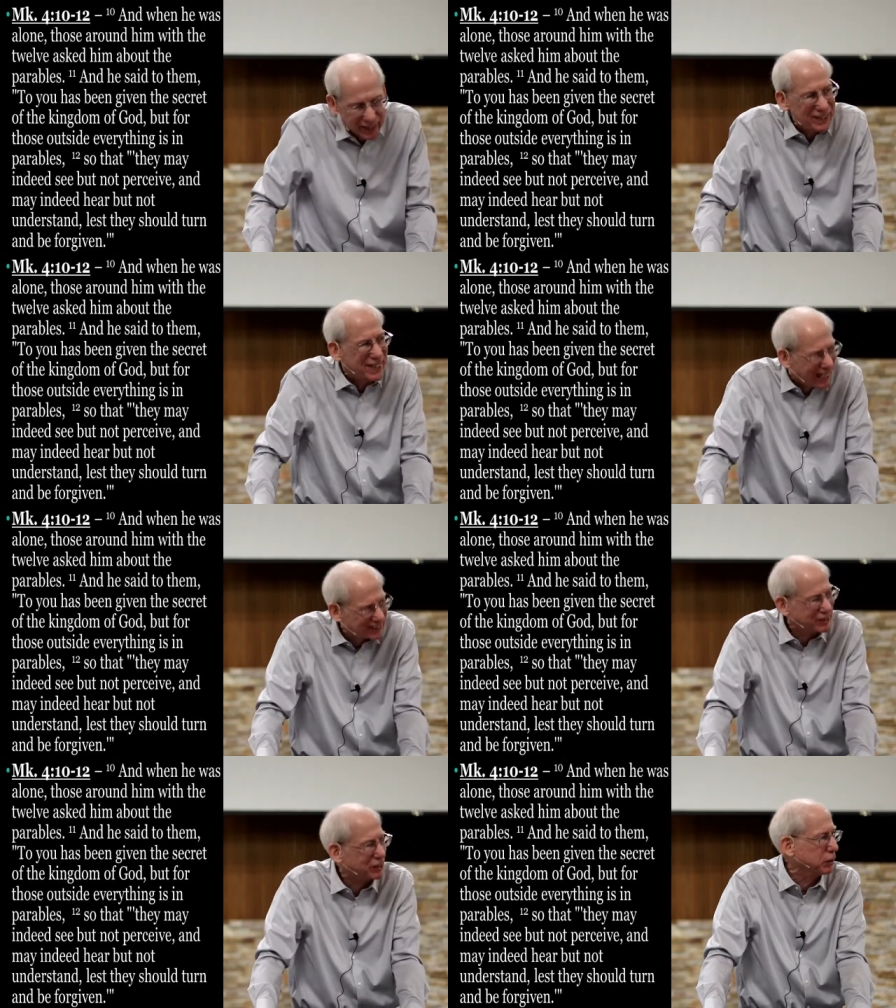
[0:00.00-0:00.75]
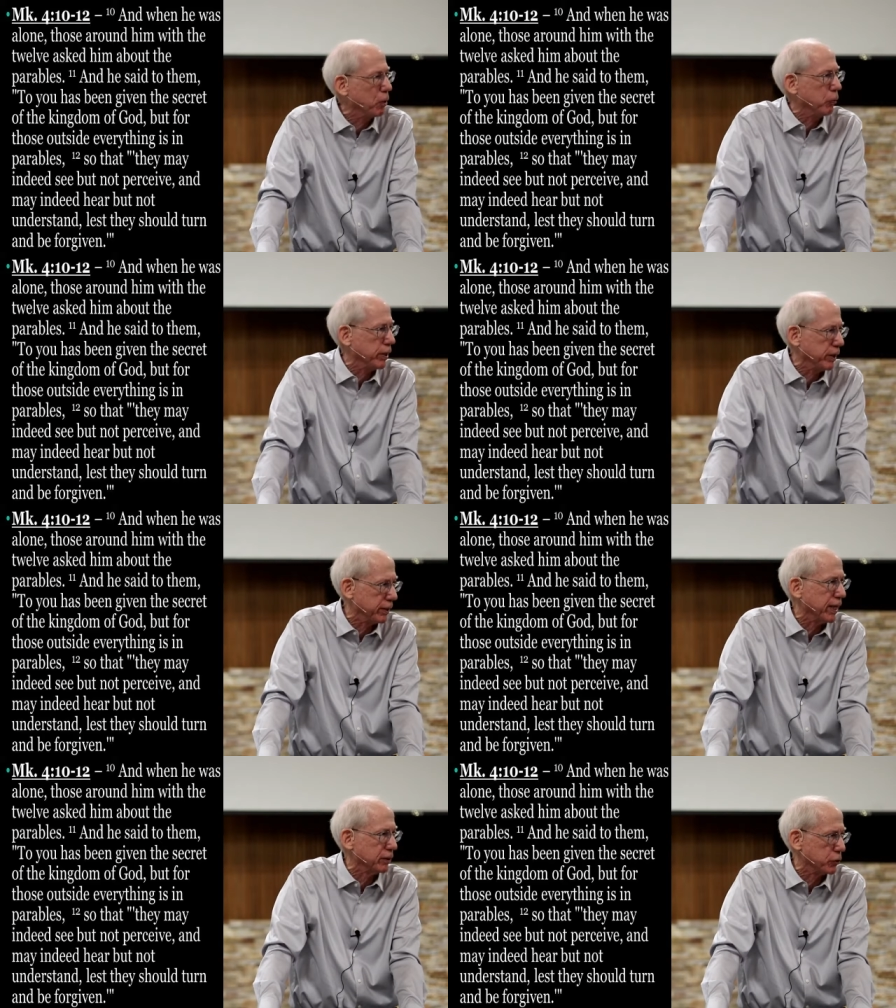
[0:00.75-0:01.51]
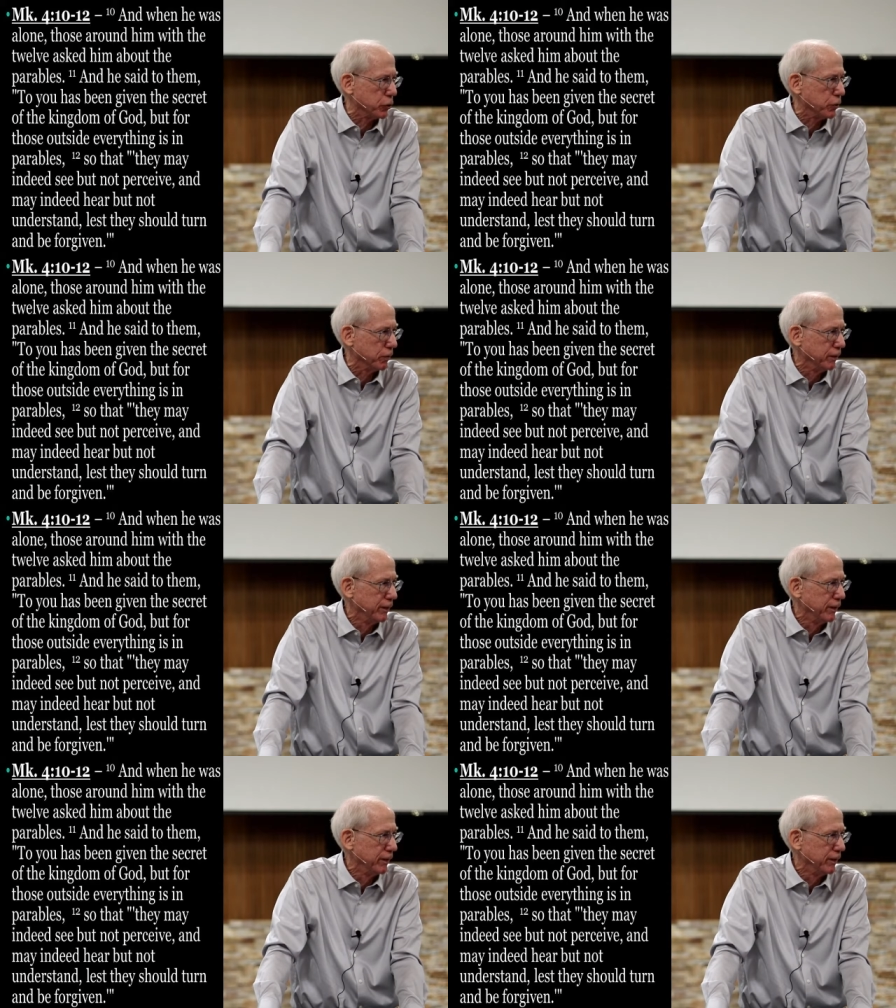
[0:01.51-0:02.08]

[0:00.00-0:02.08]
It's a testimony against you